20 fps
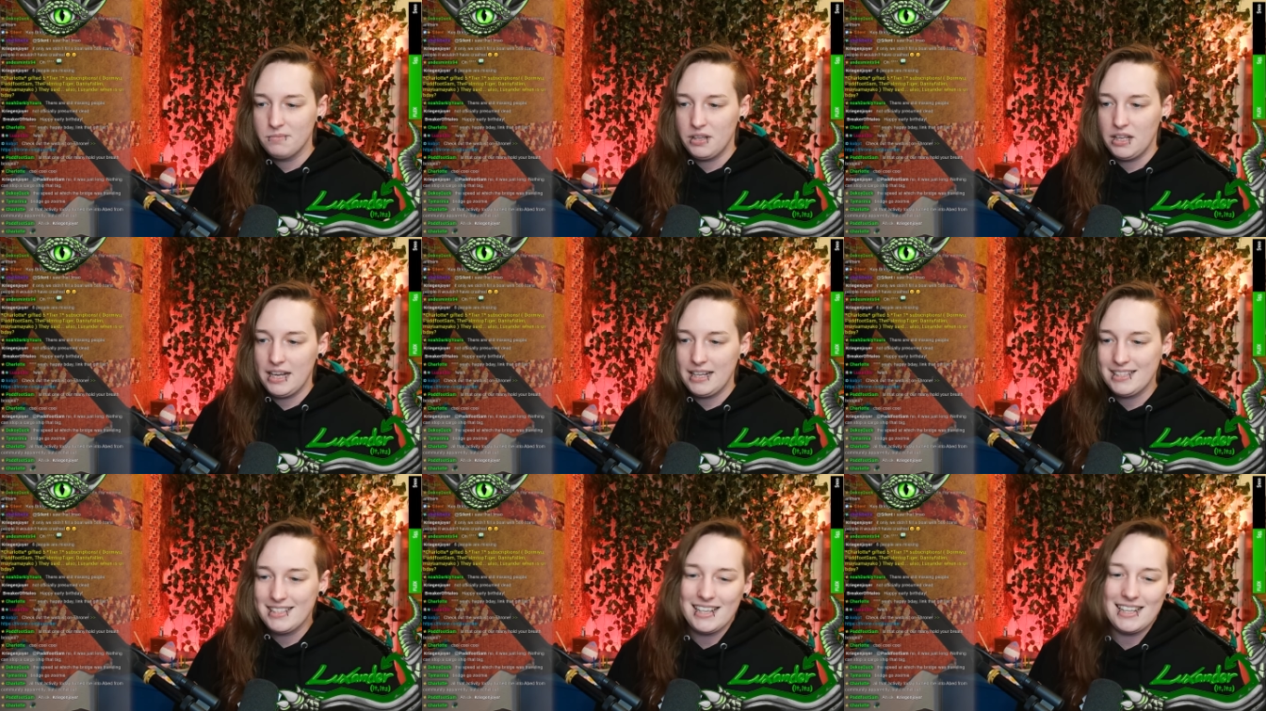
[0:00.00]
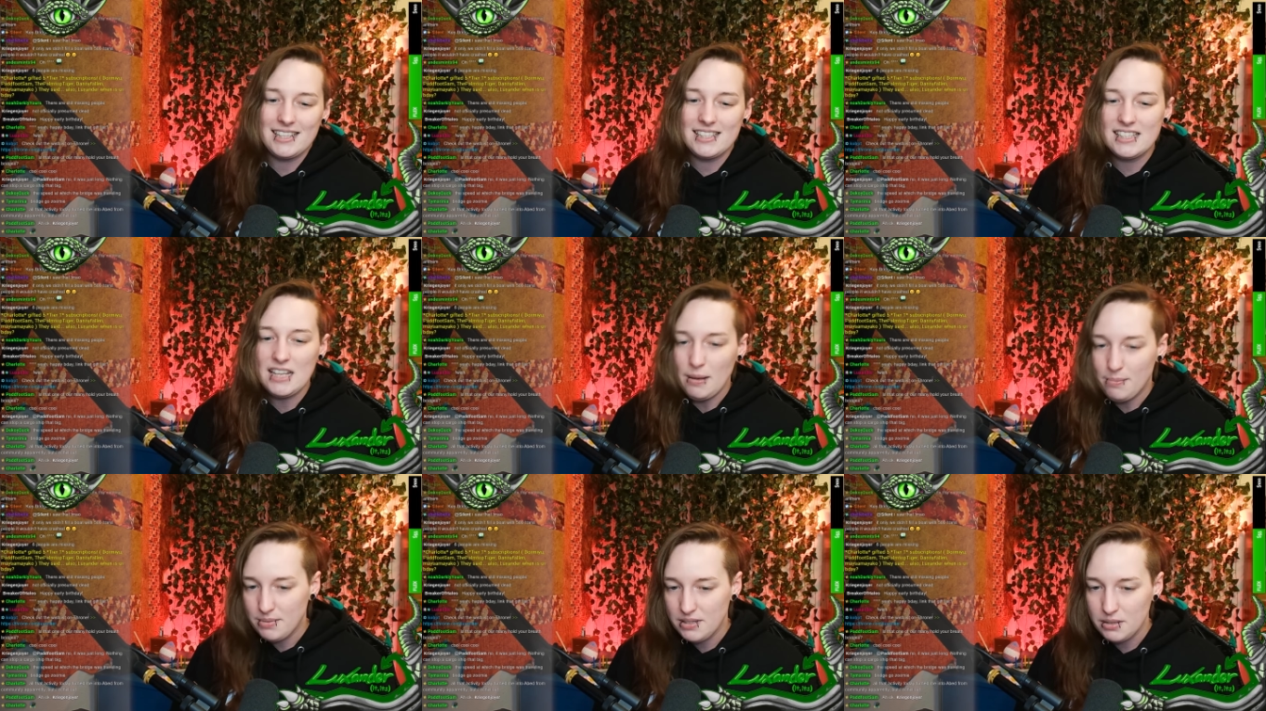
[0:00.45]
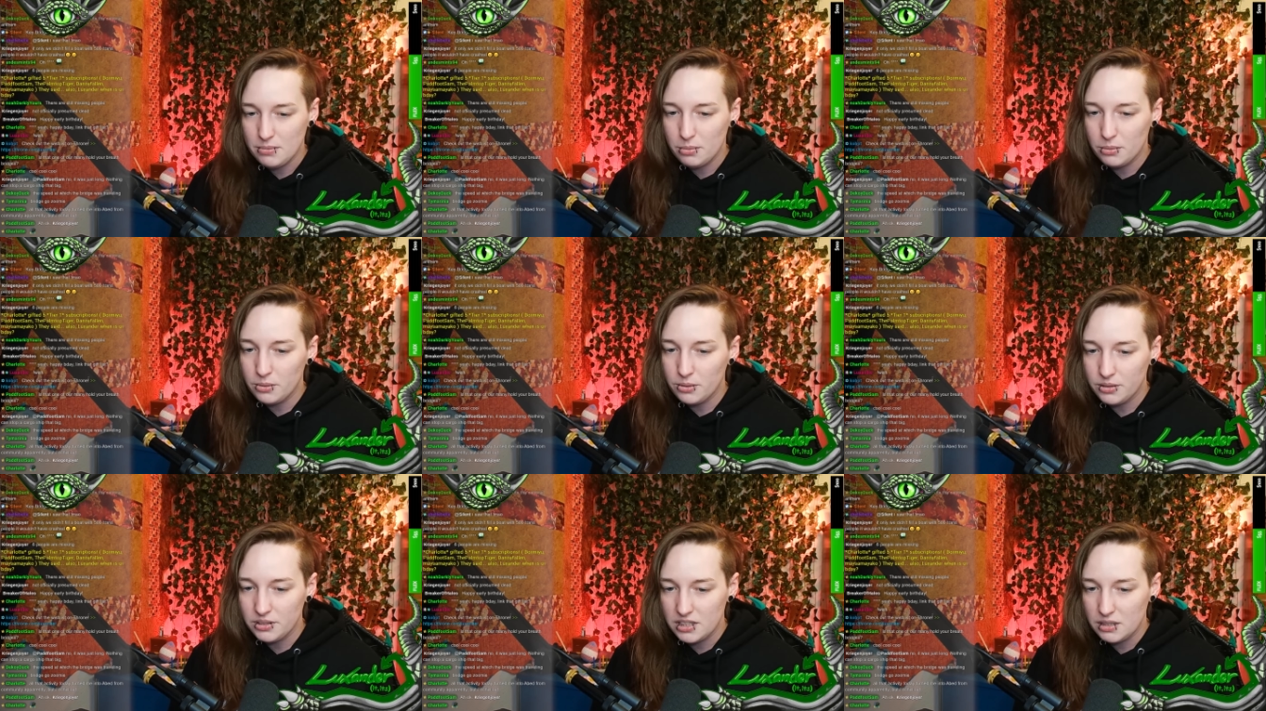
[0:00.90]
it's
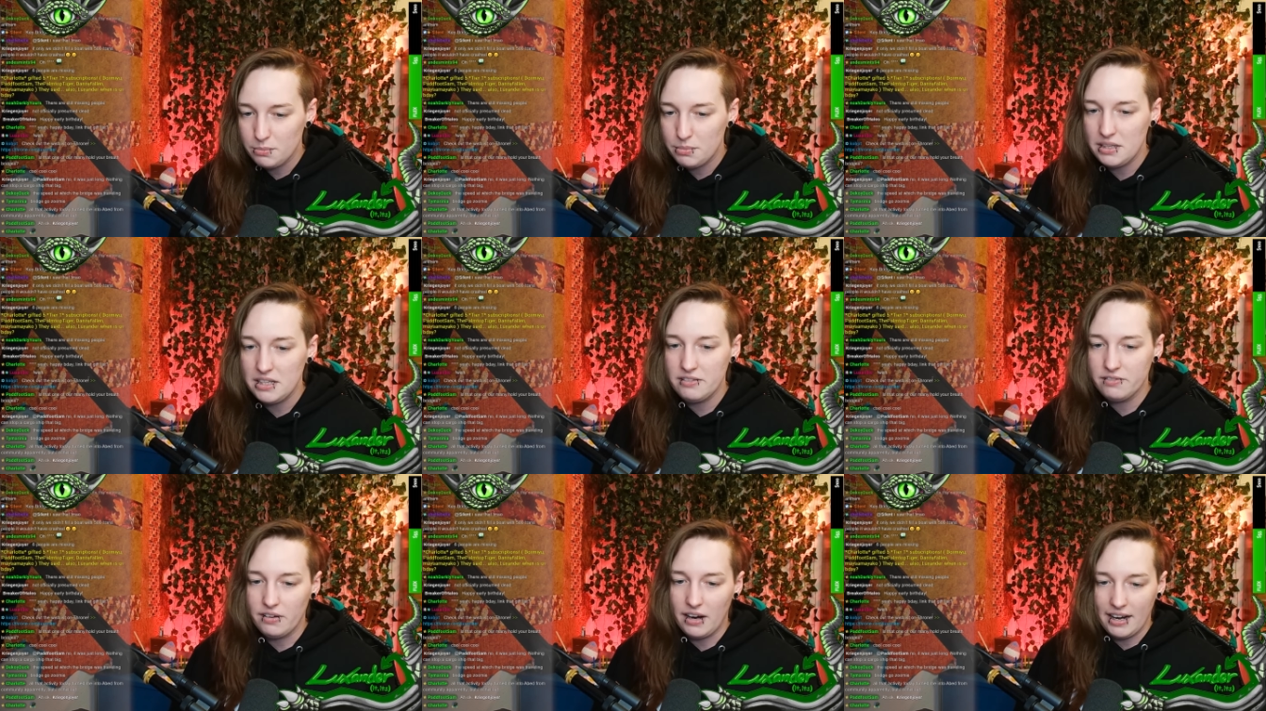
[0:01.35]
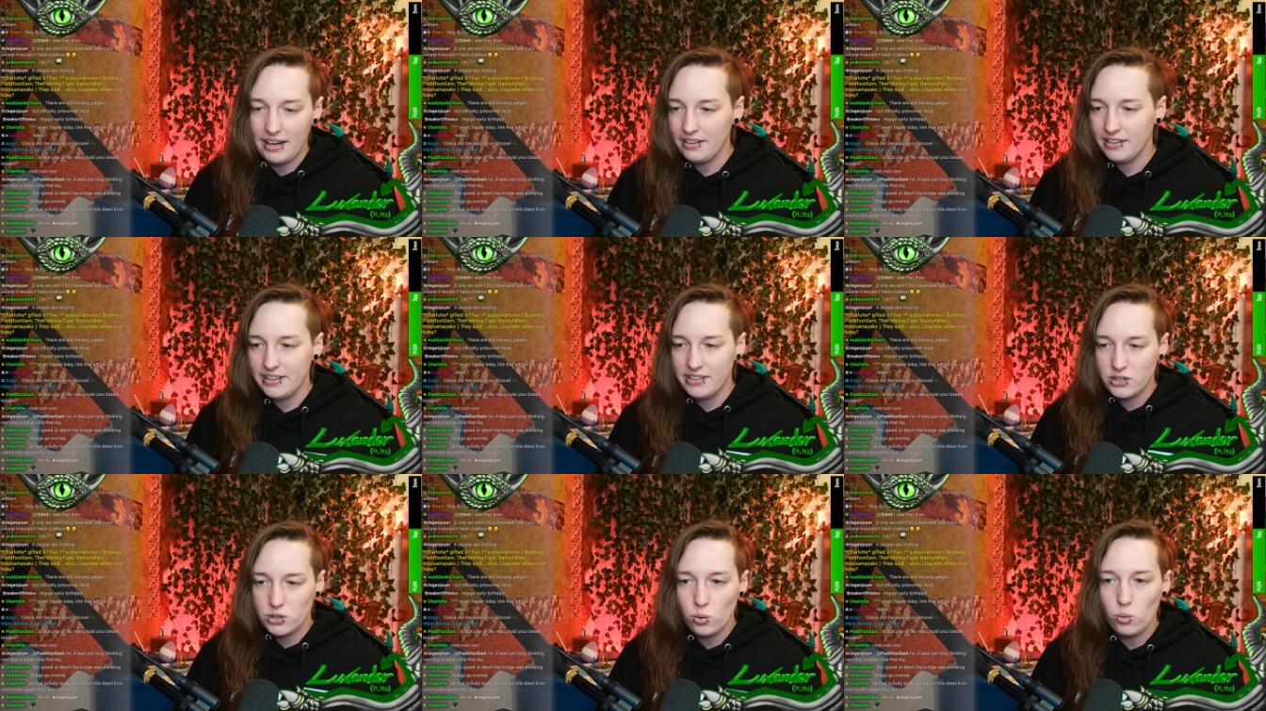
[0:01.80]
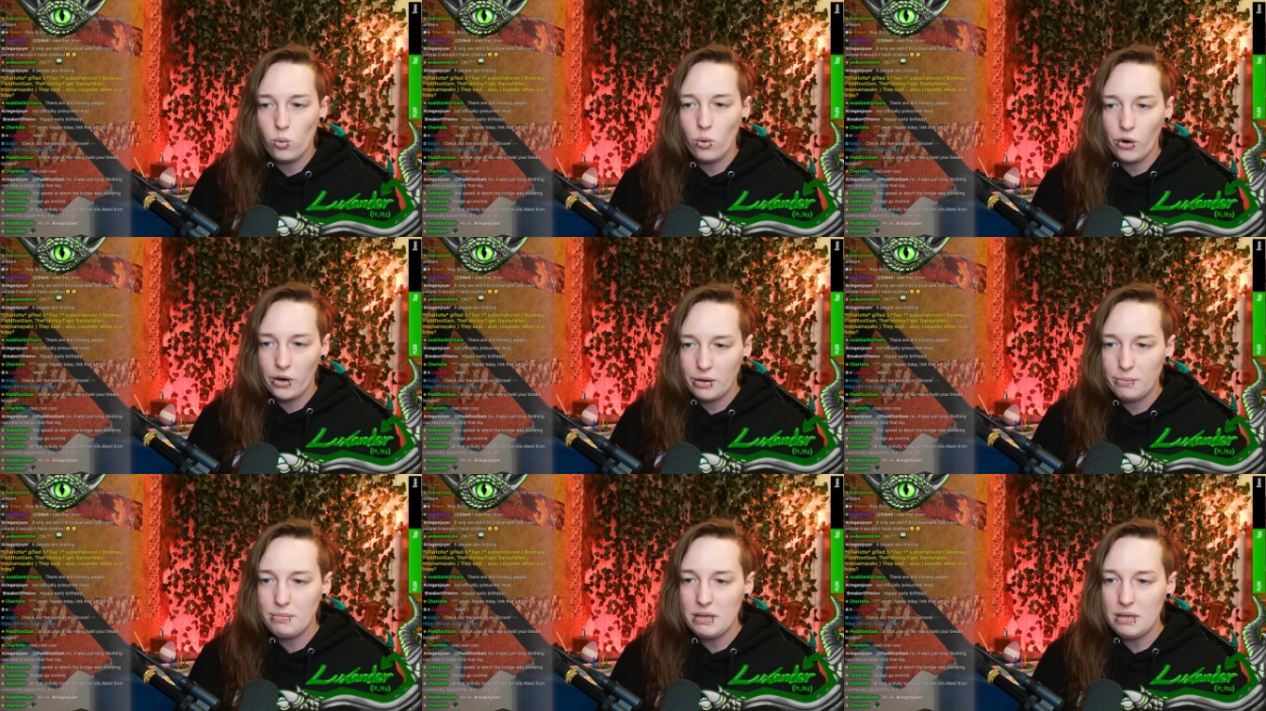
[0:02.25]
acceptable to be violent toward